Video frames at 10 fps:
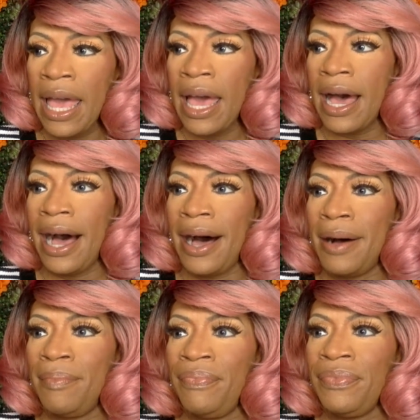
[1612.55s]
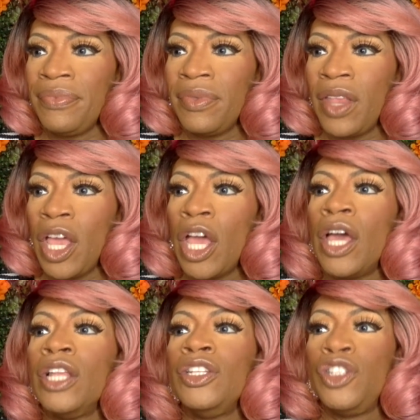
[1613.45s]
Mm. Um,
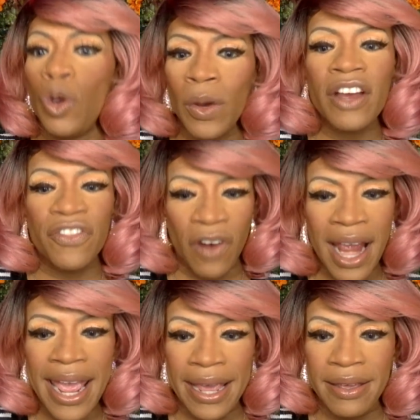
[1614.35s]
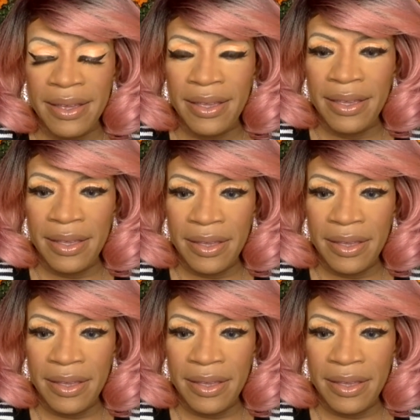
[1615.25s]
do it afraid.